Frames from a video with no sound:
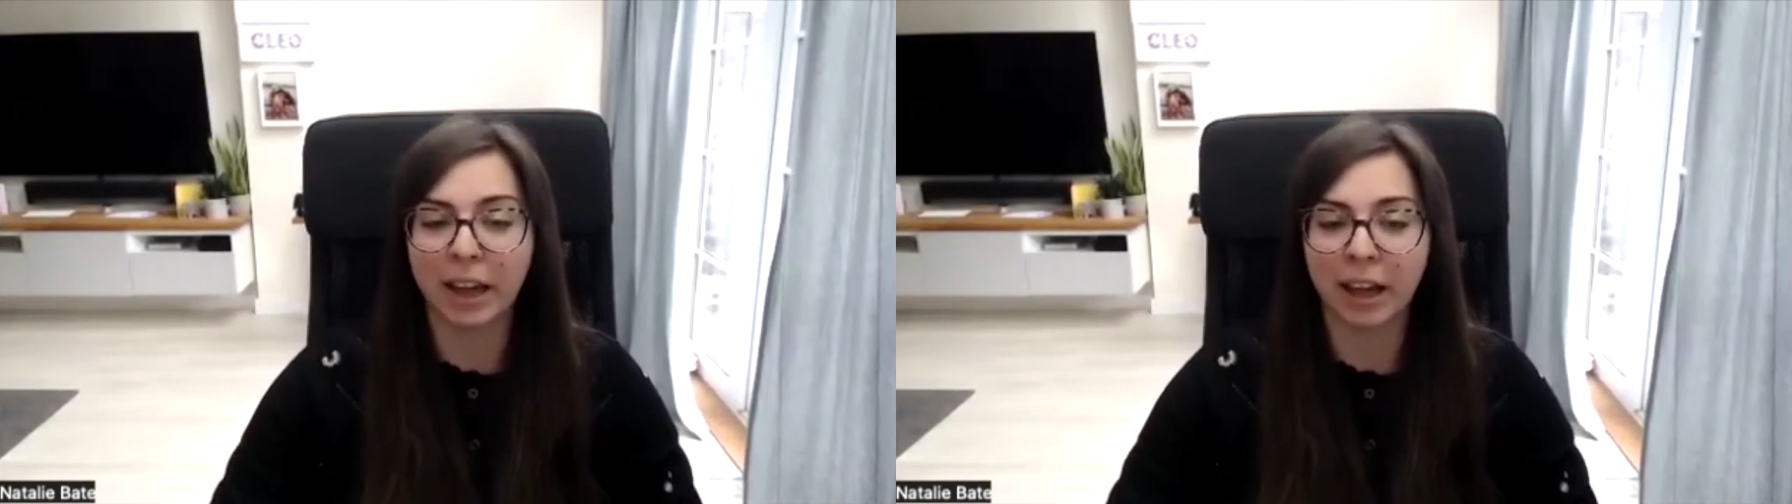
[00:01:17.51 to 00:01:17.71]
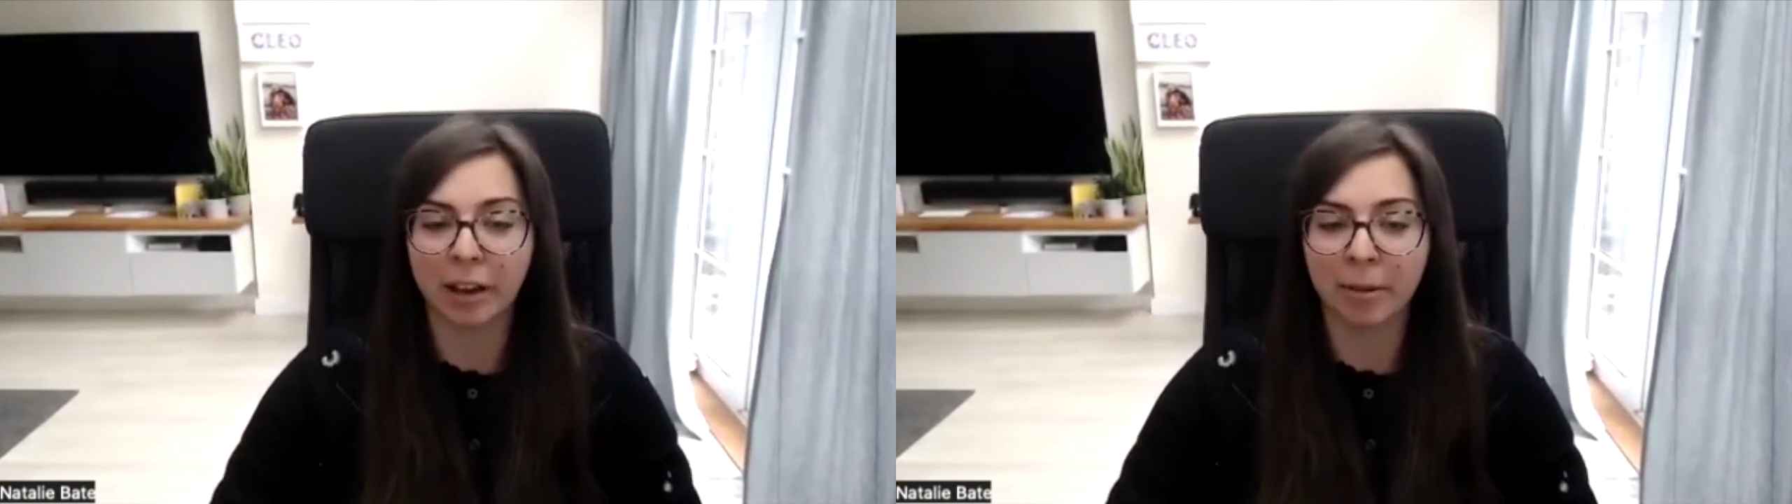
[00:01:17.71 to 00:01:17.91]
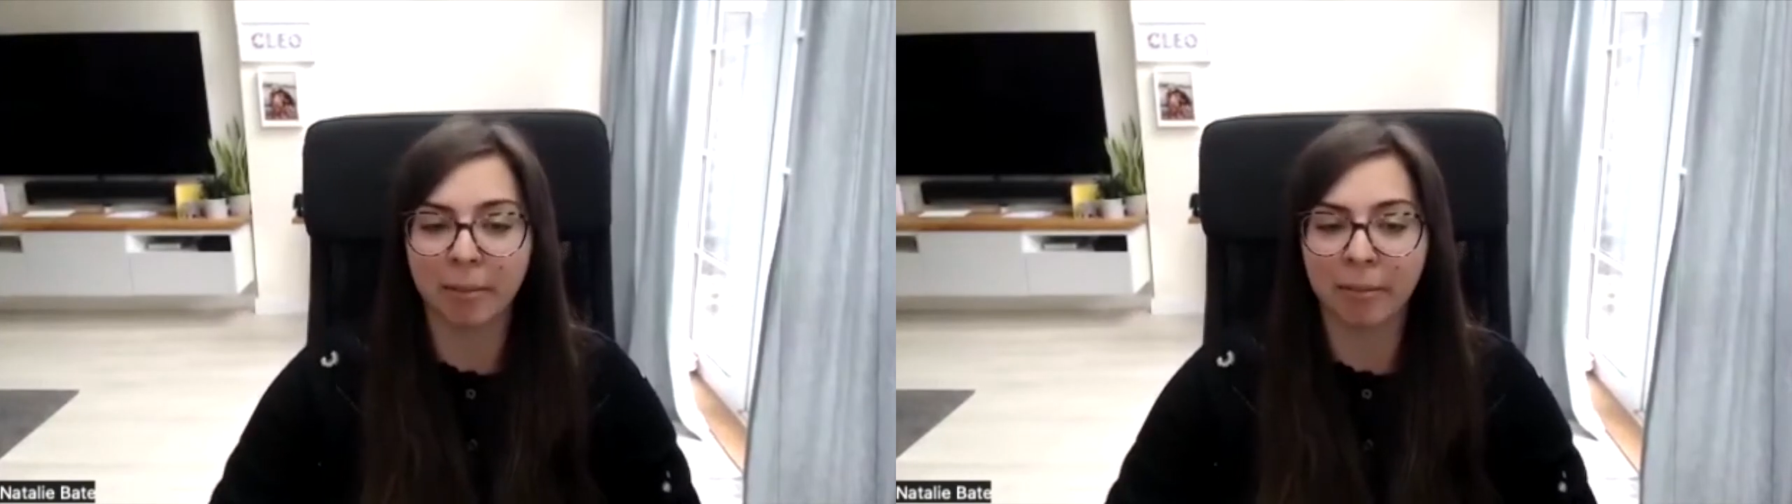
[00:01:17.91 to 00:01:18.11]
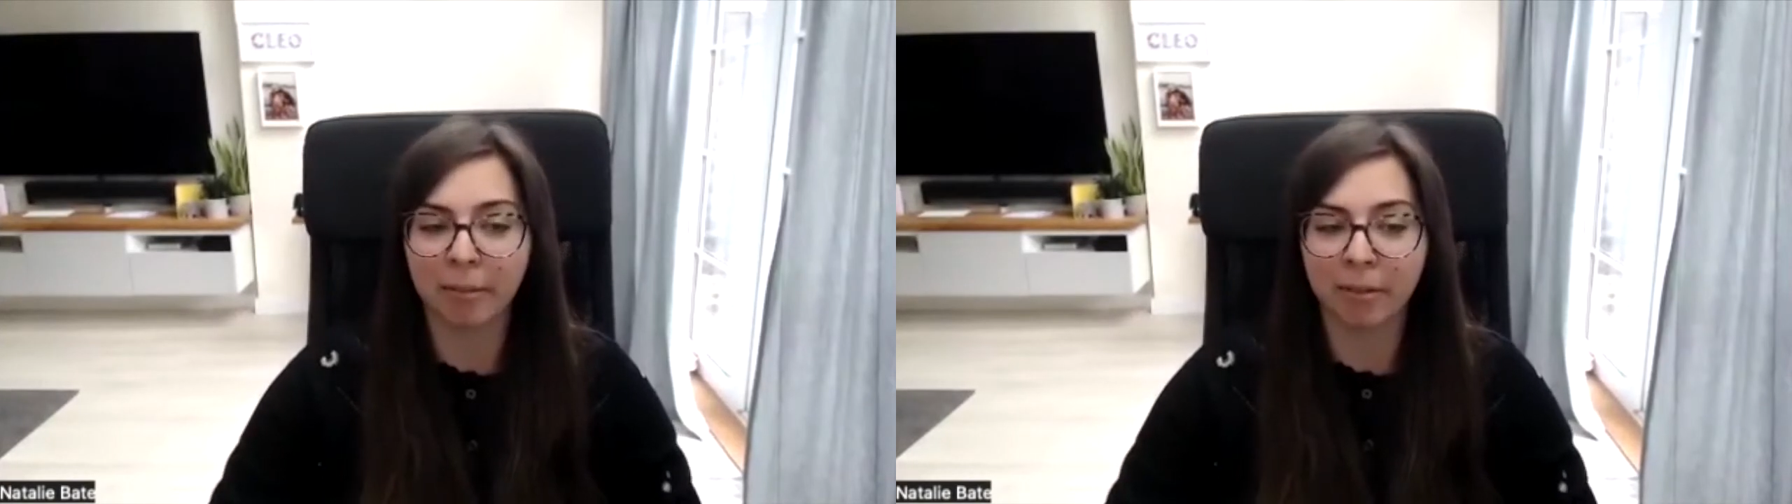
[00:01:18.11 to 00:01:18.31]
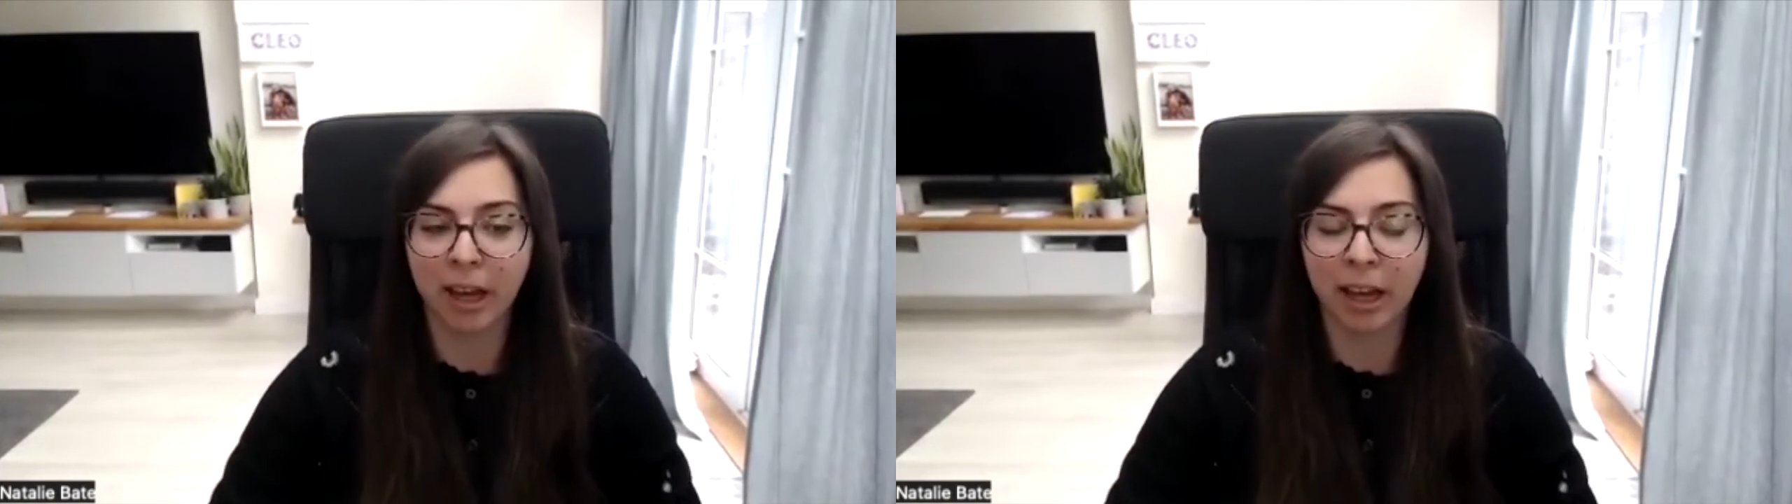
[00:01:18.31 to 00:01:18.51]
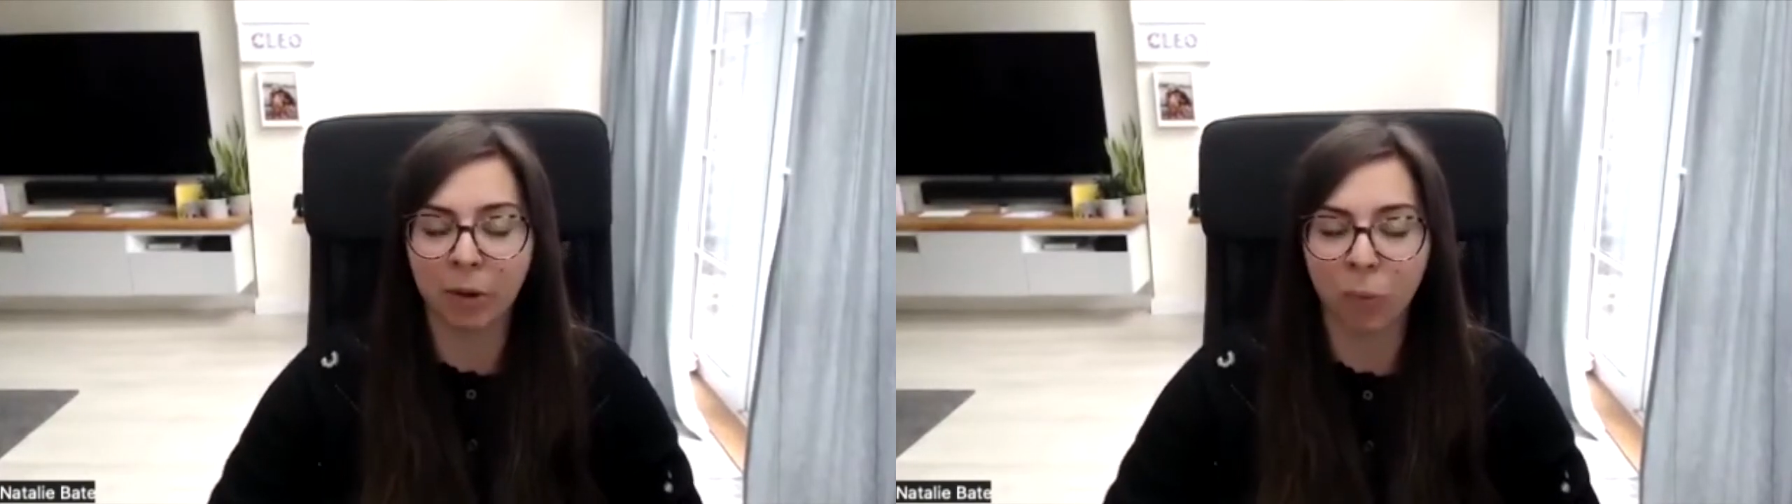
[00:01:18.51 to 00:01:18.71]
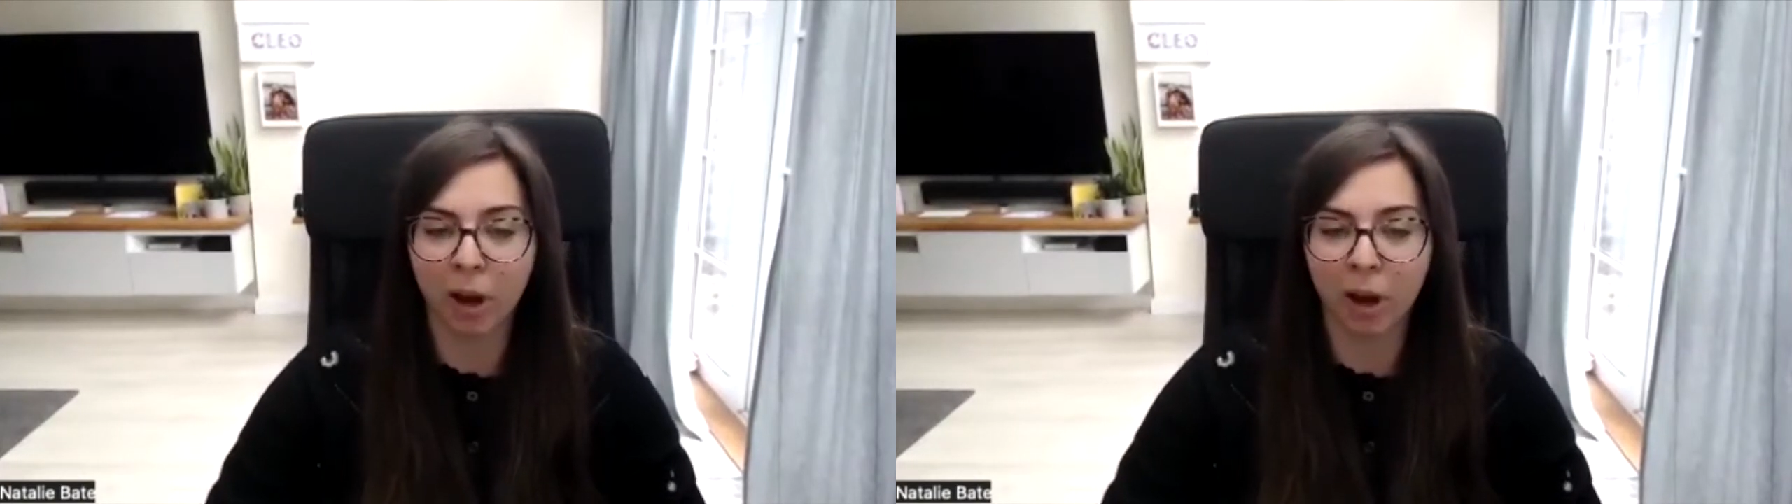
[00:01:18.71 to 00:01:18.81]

and